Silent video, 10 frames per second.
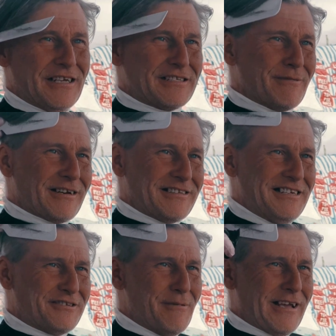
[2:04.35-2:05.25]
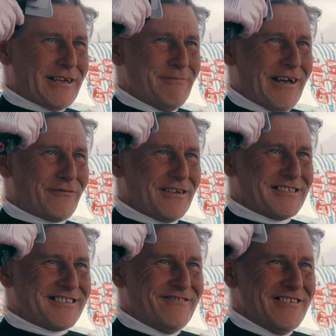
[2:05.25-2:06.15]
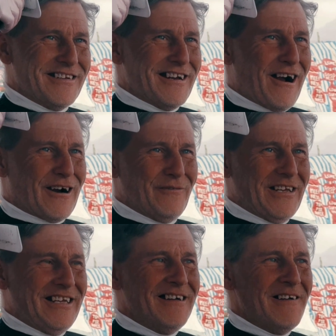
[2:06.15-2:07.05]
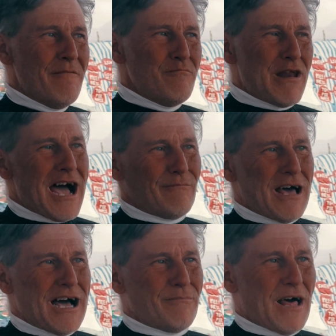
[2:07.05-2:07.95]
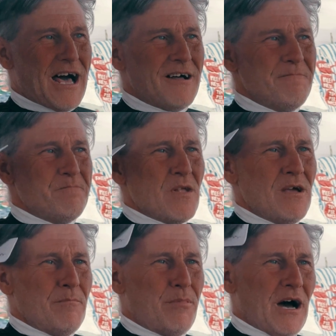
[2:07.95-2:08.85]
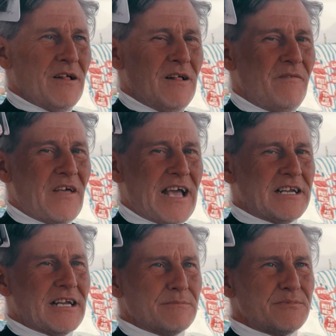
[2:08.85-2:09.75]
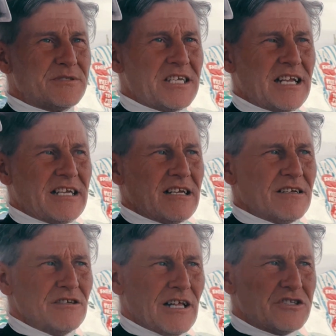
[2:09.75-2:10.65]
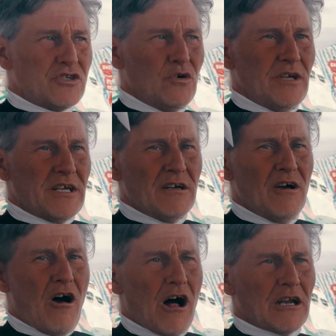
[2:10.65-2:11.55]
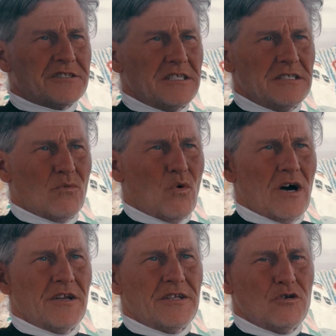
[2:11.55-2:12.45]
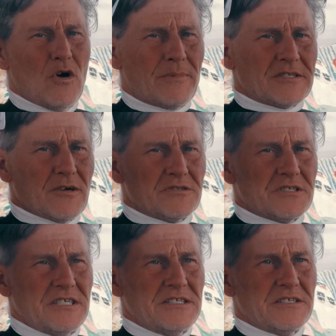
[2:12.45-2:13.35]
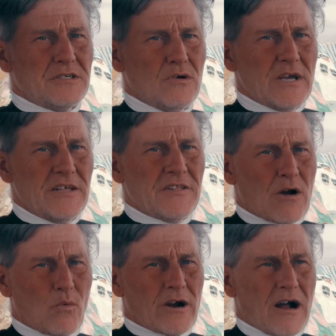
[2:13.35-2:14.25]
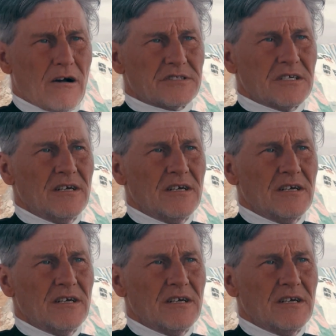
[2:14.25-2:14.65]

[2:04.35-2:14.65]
It's about a teacher making meth with a student in an RV, blah, blah, blah. But they ended up shooting all of season 1 and 2 episodes of season 2 in that warehouse.